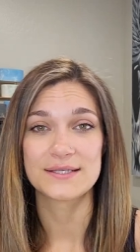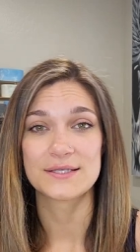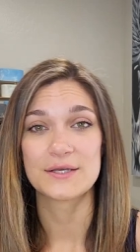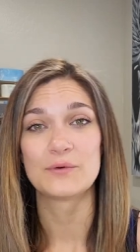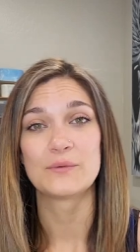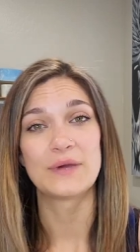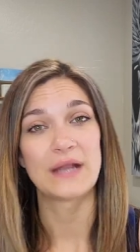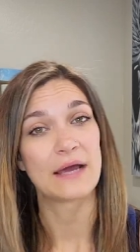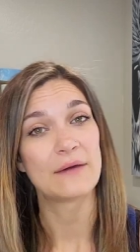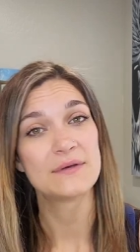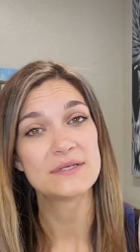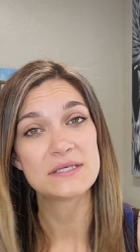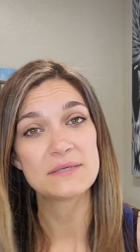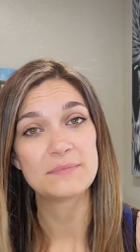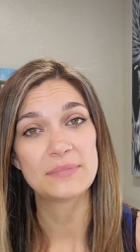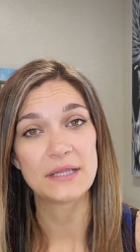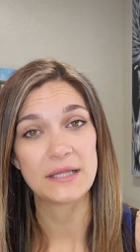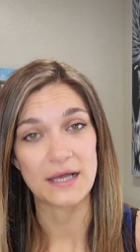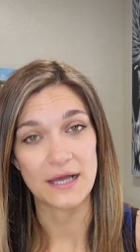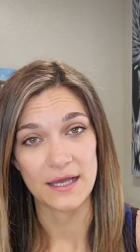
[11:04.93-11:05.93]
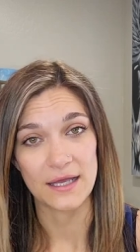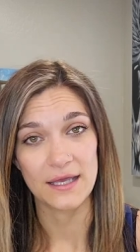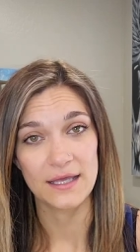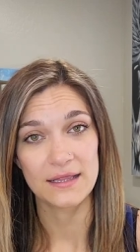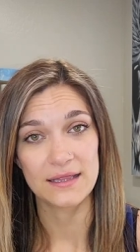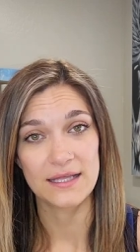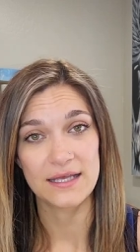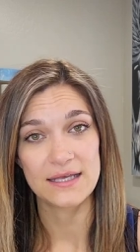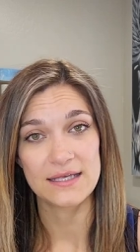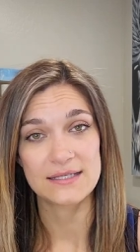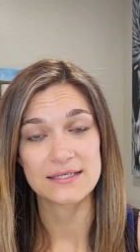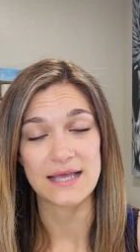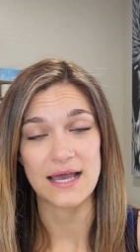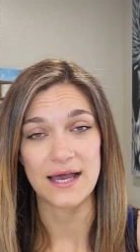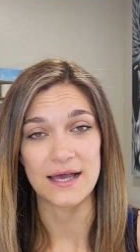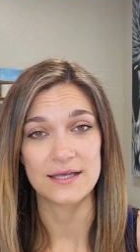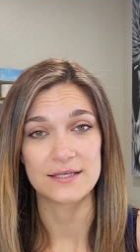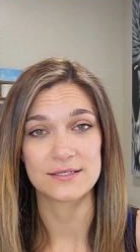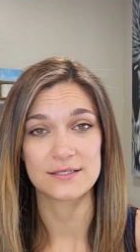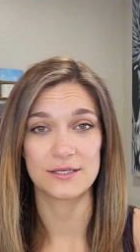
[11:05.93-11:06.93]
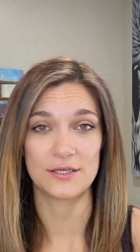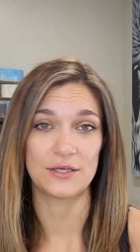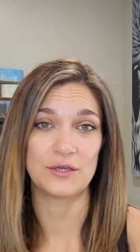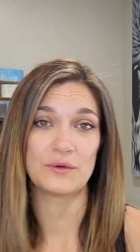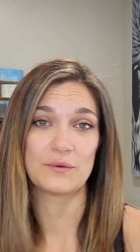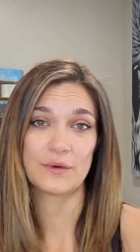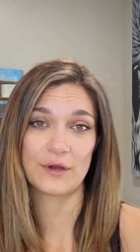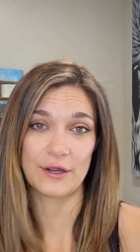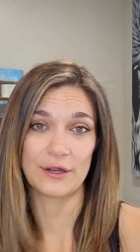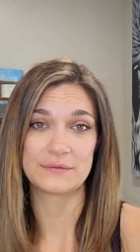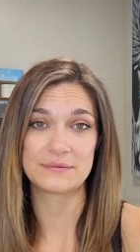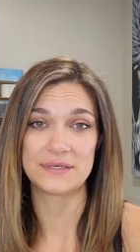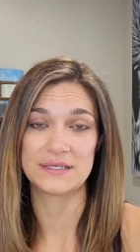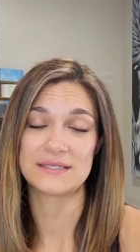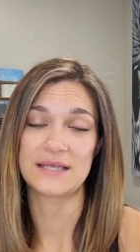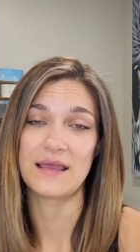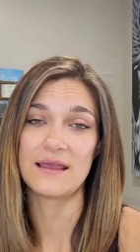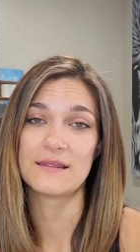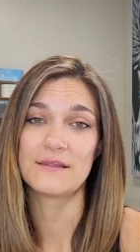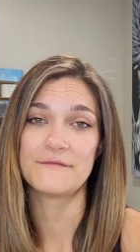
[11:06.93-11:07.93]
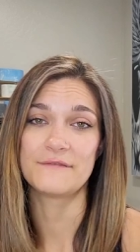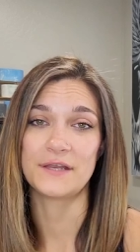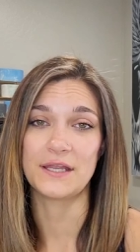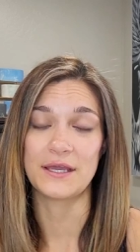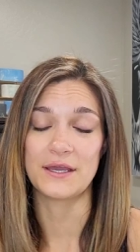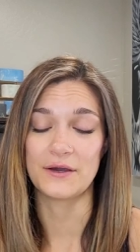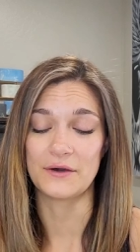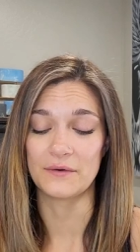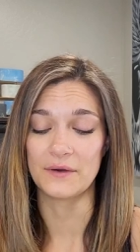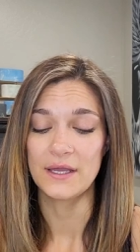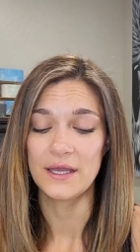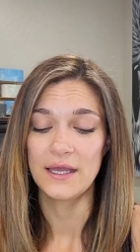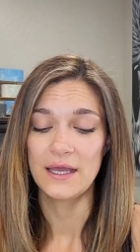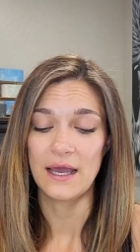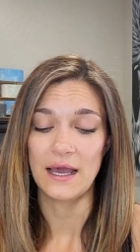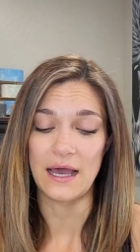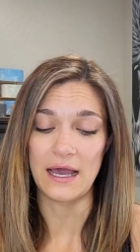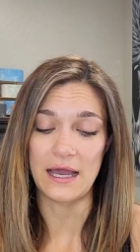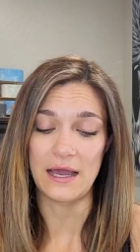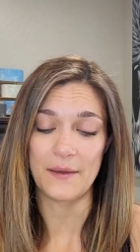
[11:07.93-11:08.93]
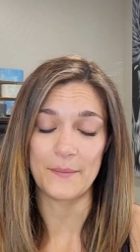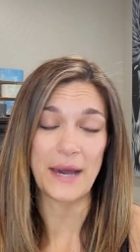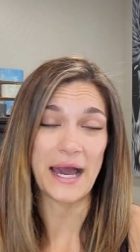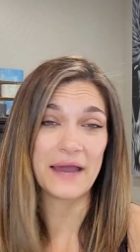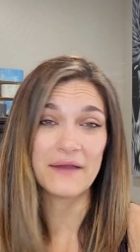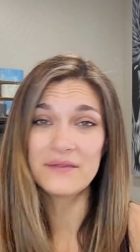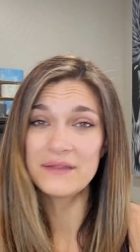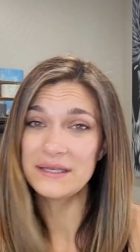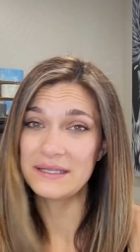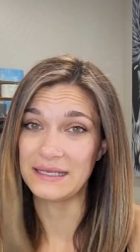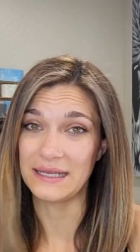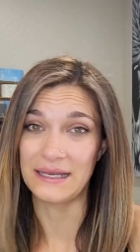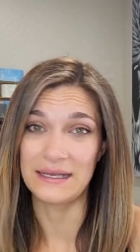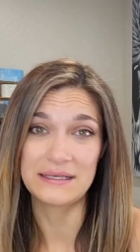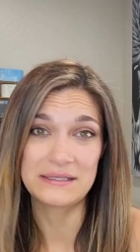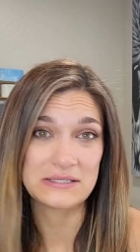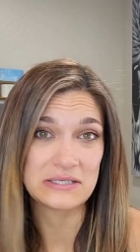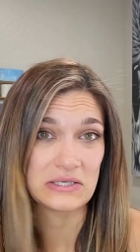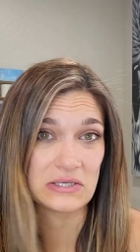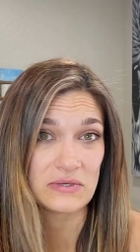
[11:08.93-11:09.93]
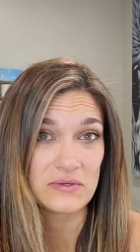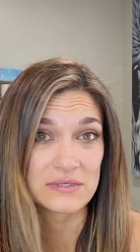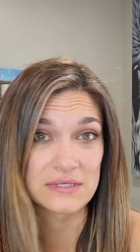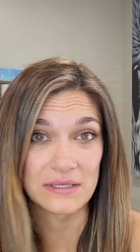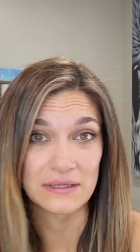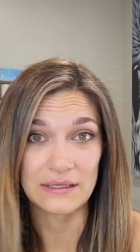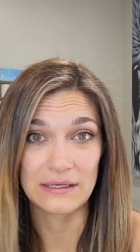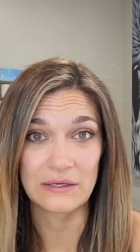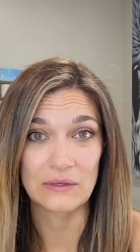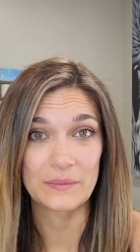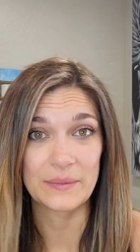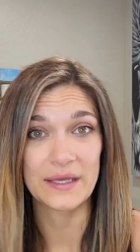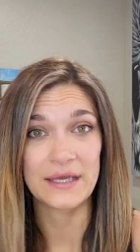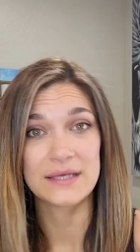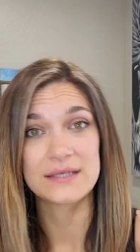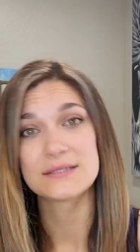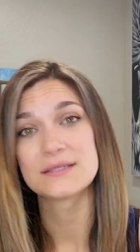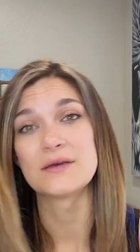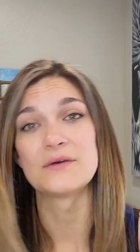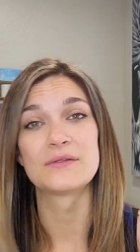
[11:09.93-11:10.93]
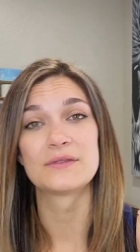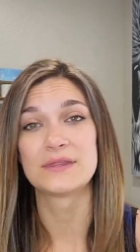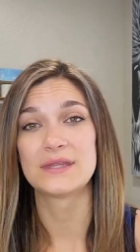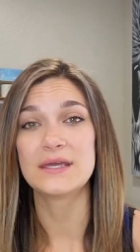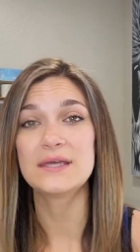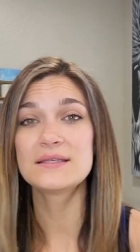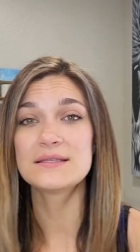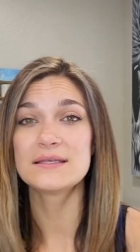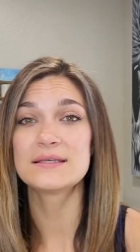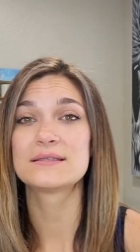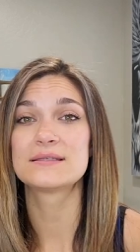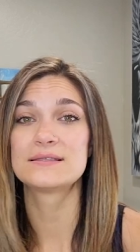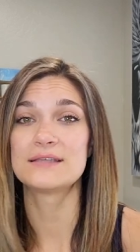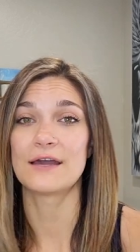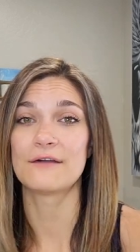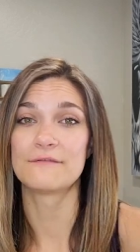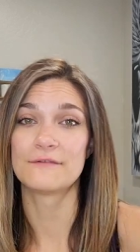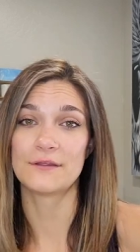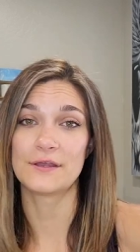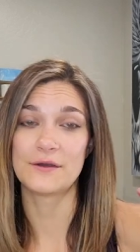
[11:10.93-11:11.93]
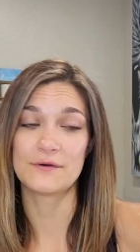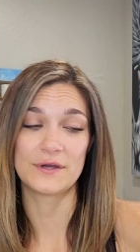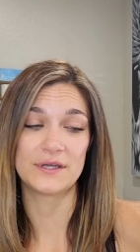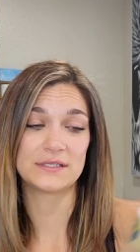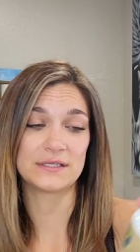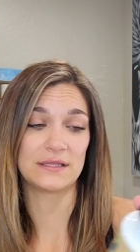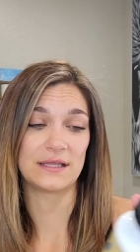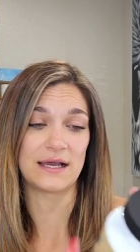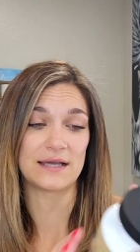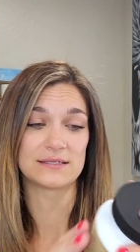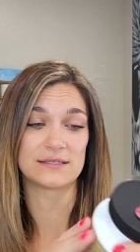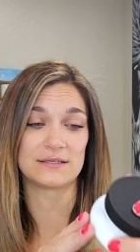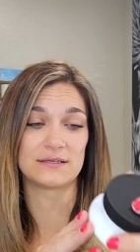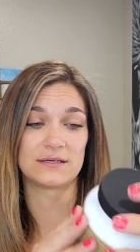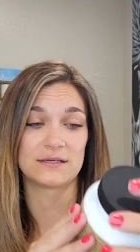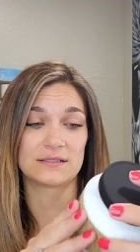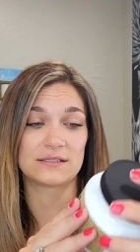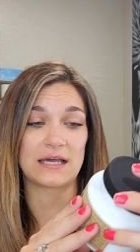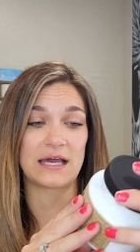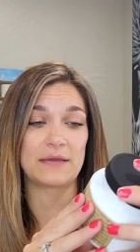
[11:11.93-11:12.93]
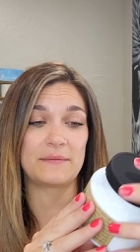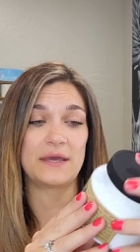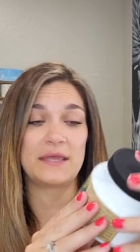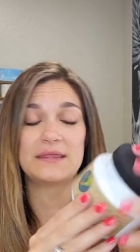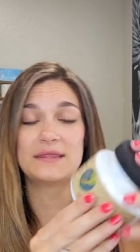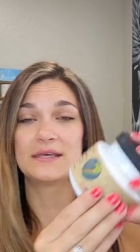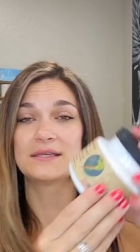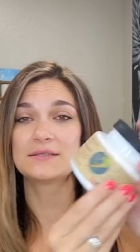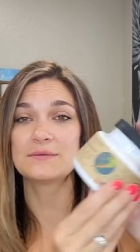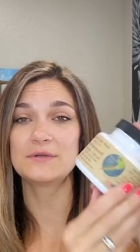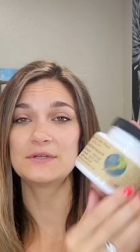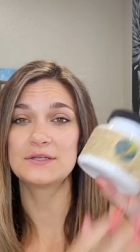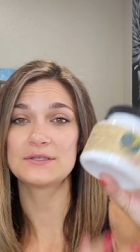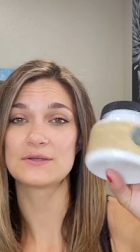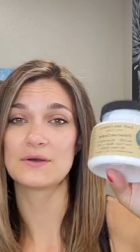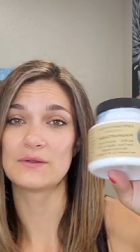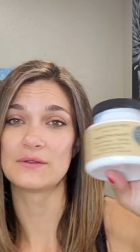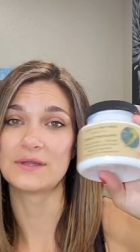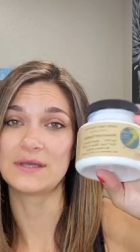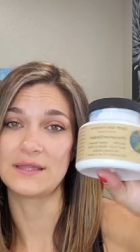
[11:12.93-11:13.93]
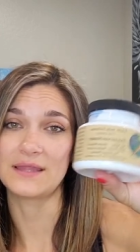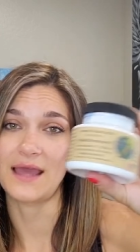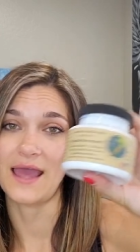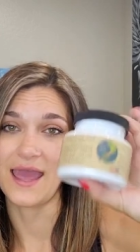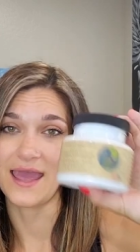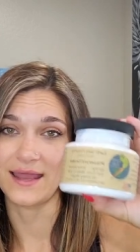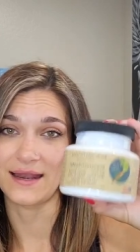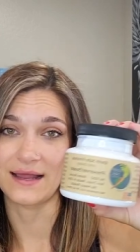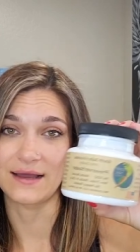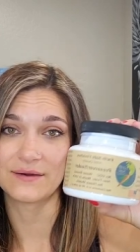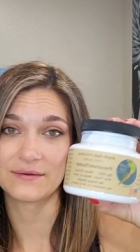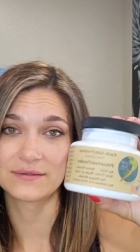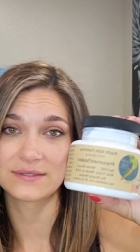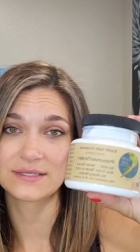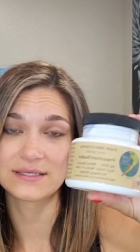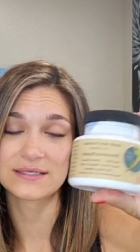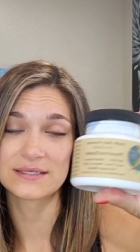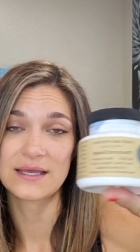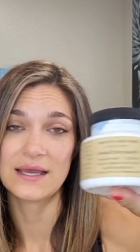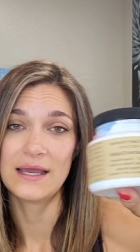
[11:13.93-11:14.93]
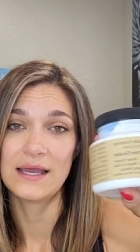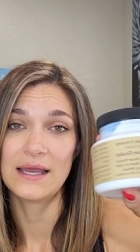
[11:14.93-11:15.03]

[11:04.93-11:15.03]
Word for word: So when I was applying this, as you heard me say in the video, I only needed to use a little bit. So this is definitely going to last a long time, and this one is only the 8 ounce.